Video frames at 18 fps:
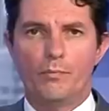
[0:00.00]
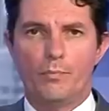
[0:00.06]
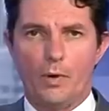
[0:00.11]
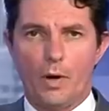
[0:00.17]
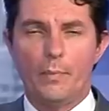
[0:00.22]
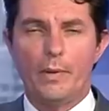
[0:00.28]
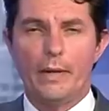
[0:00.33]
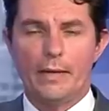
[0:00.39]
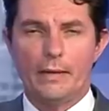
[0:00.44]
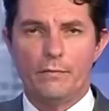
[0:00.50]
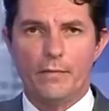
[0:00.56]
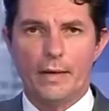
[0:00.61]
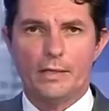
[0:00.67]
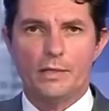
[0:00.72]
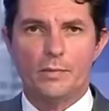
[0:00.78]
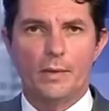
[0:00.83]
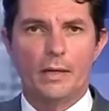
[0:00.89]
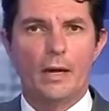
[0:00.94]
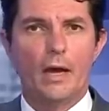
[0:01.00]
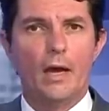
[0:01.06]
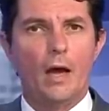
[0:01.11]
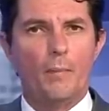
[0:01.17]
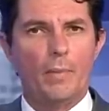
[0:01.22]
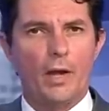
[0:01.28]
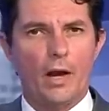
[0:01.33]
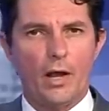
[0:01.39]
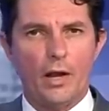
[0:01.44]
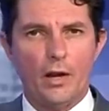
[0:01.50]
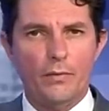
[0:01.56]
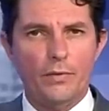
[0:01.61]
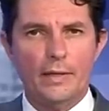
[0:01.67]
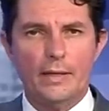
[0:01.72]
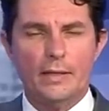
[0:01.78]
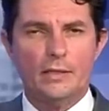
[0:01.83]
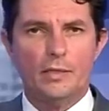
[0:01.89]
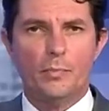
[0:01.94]
property investment, but I don't
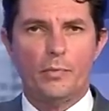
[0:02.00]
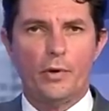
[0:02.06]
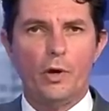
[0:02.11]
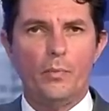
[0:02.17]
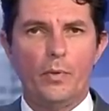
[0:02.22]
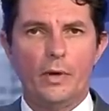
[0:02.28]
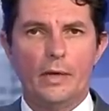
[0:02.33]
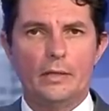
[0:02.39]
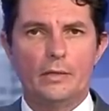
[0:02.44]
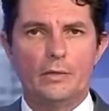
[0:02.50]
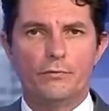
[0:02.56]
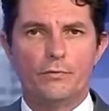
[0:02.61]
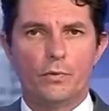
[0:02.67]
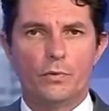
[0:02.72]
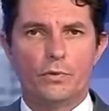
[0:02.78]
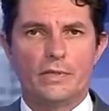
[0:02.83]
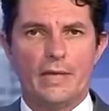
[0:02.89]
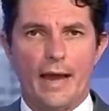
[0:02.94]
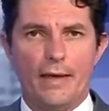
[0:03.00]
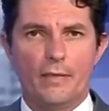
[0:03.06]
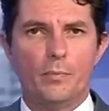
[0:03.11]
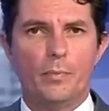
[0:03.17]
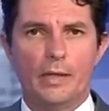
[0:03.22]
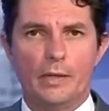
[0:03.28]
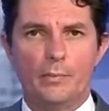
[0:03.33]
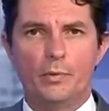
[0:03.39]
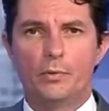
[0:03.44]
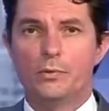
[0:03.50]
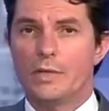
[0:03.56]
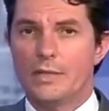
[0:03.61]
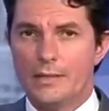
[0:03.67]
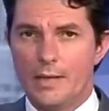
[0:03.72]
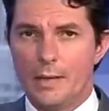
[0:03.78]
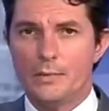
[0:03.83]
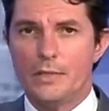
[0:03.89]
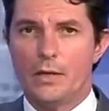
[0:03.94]
think it's appropriate to force other people to
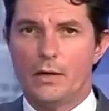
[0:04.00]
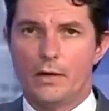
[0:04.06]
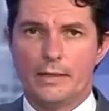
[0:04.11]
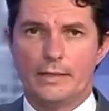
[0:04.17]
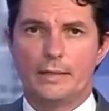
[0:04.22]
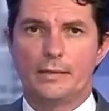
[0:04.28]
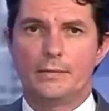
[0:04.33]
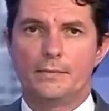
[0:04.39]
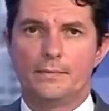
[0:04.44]
subsidise it.